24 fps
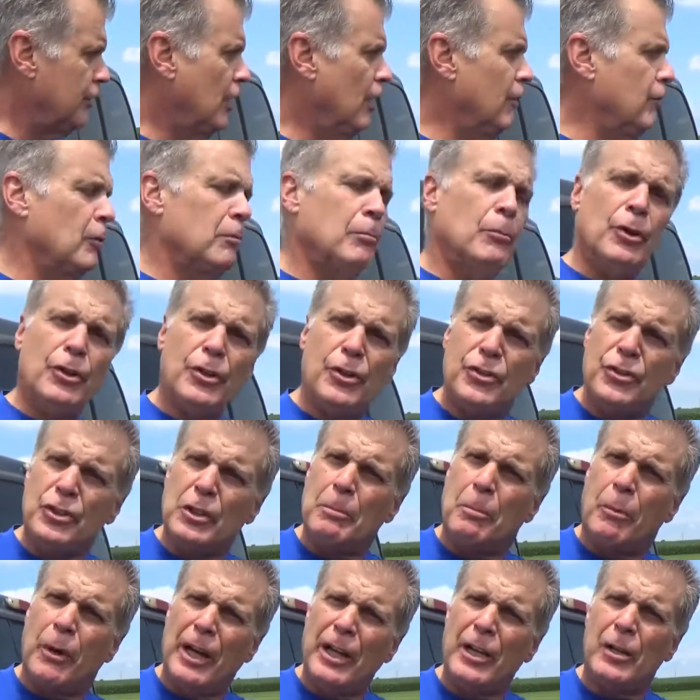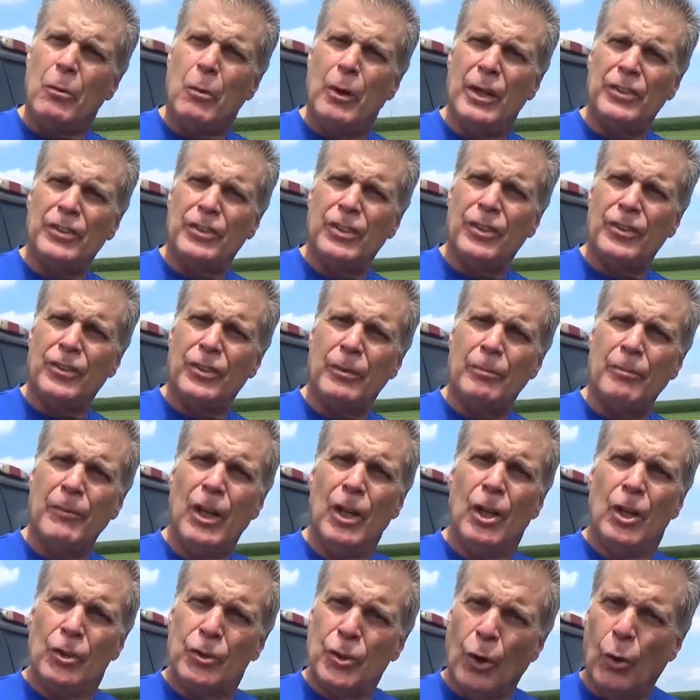of emergency breakaway system.
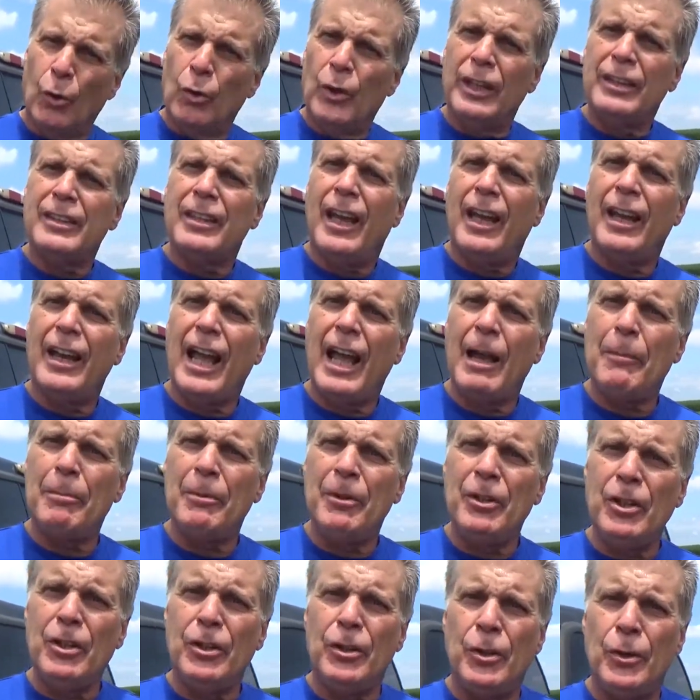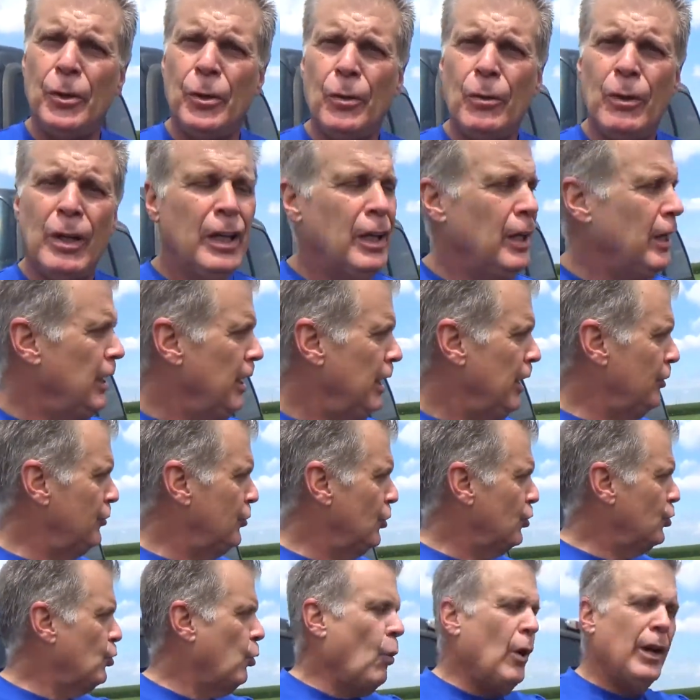Don't let that happen to you. It's a
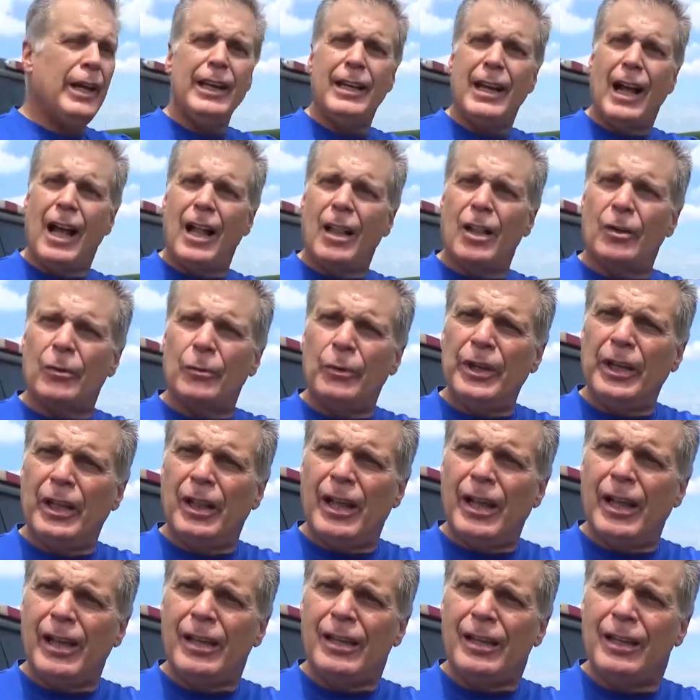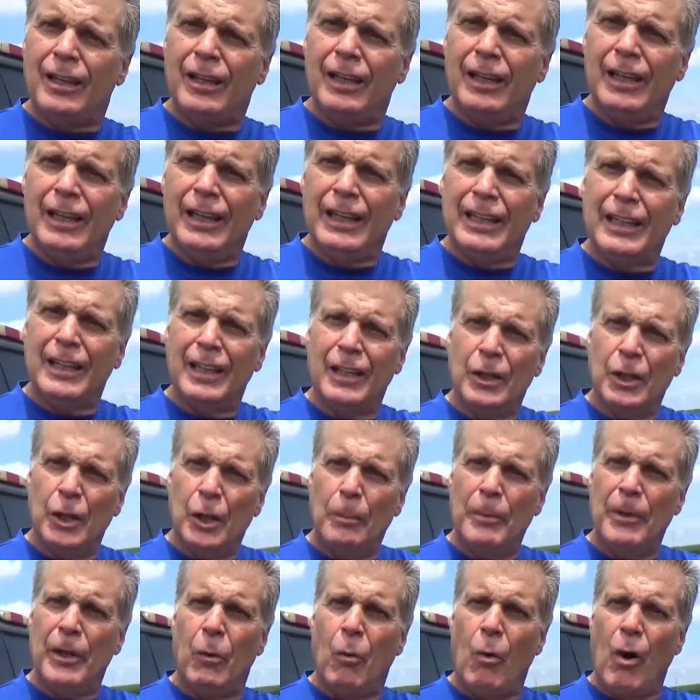$20 relay and a little
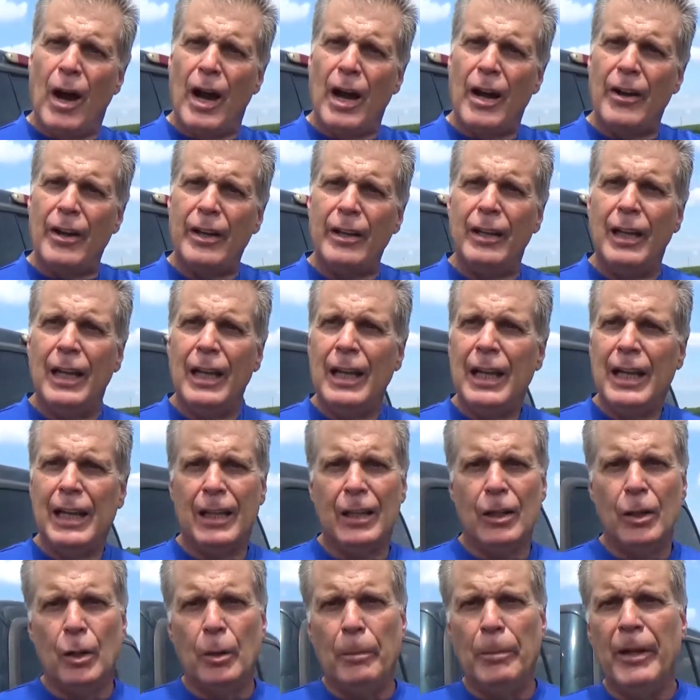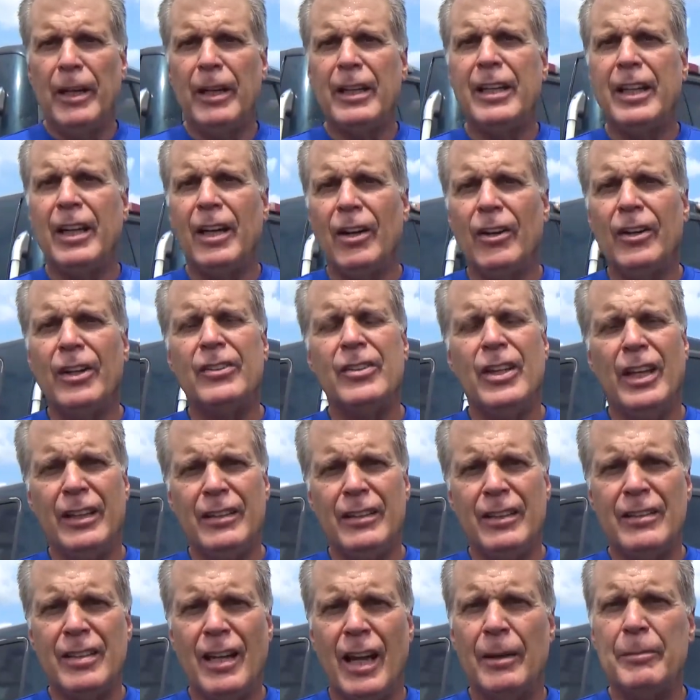bit of wiring and a little bit of care to take
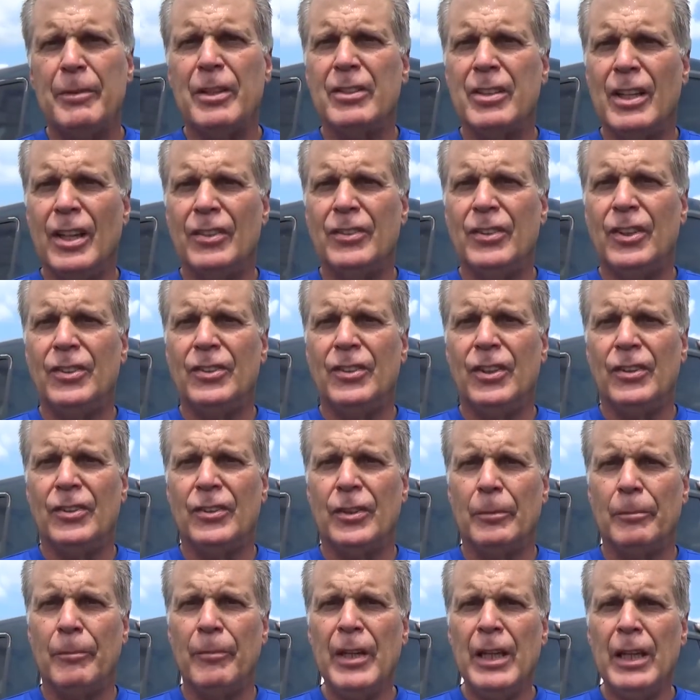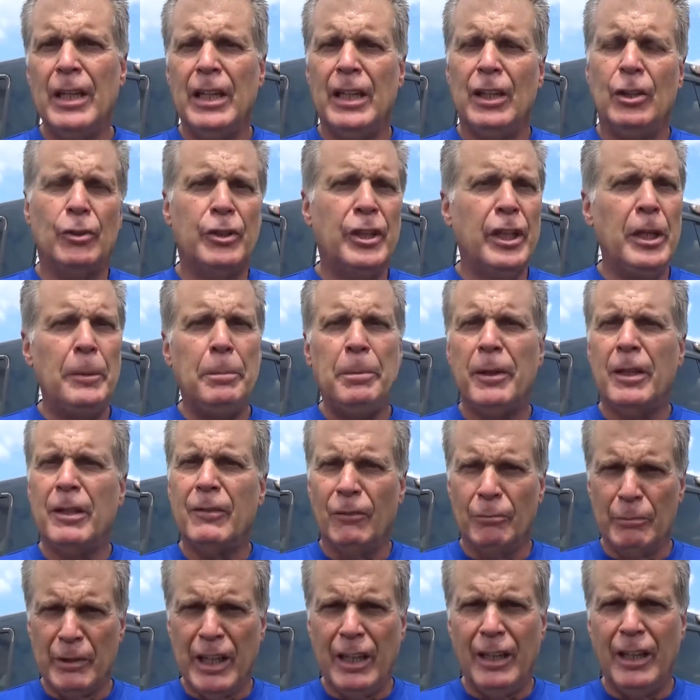the time to test the system. It'll keep you
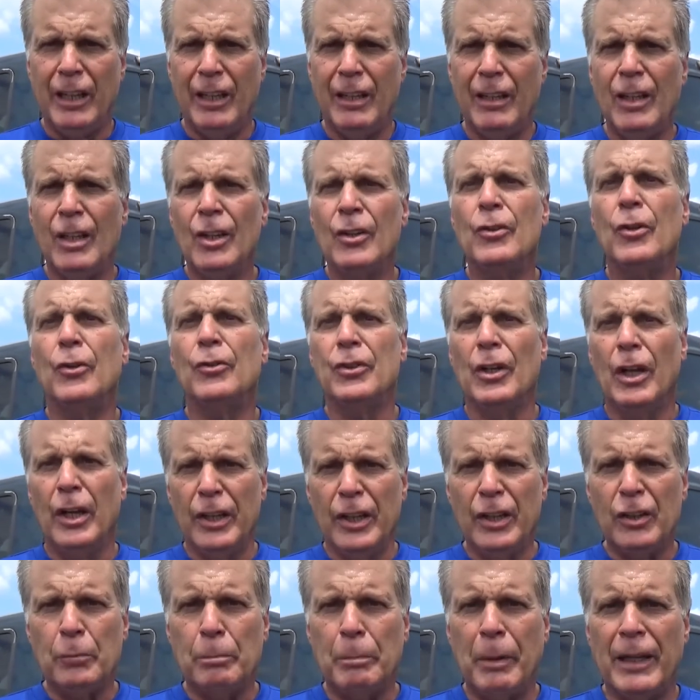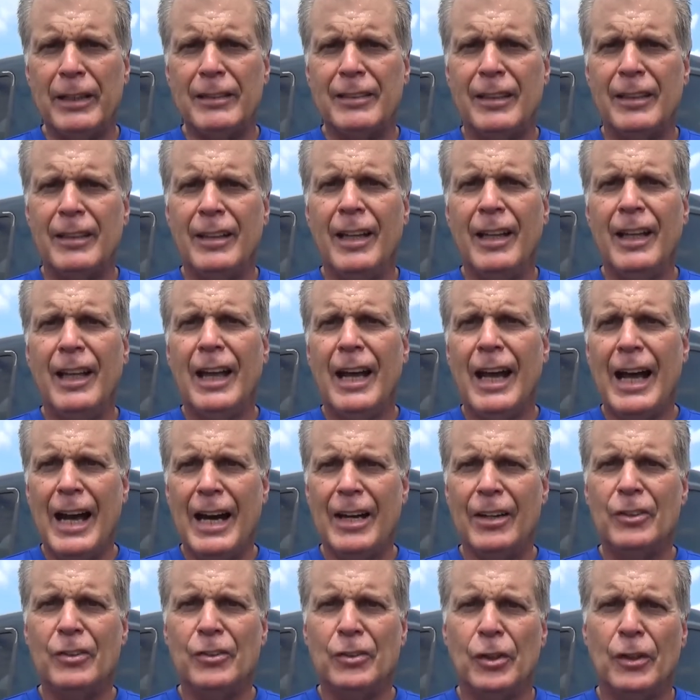from getting those unexpected out
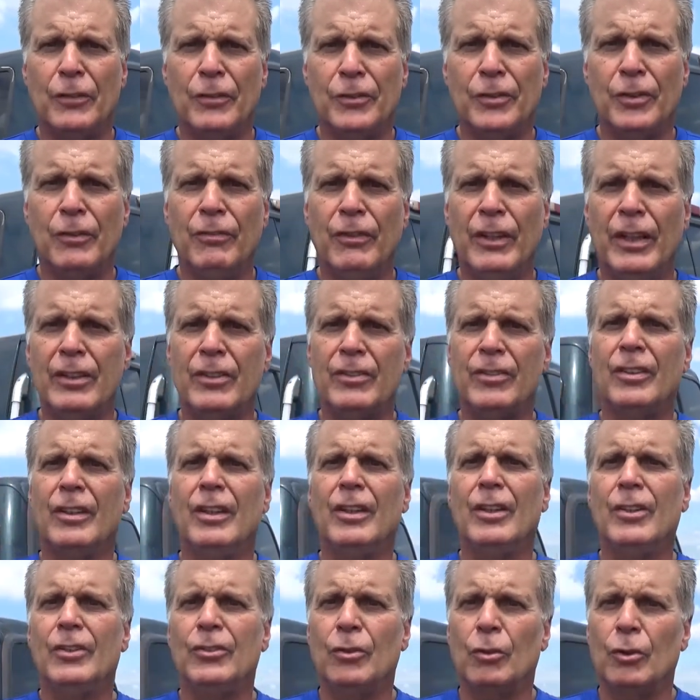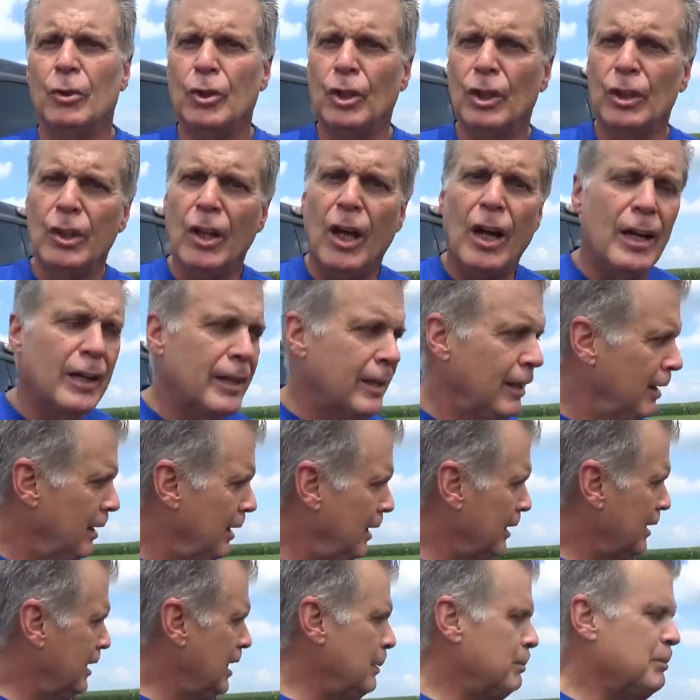of service events. So good luck
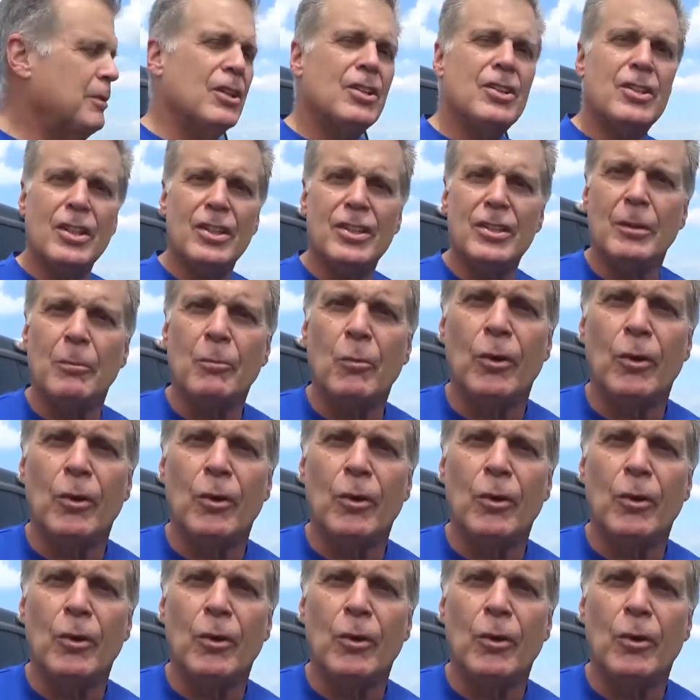and keep this system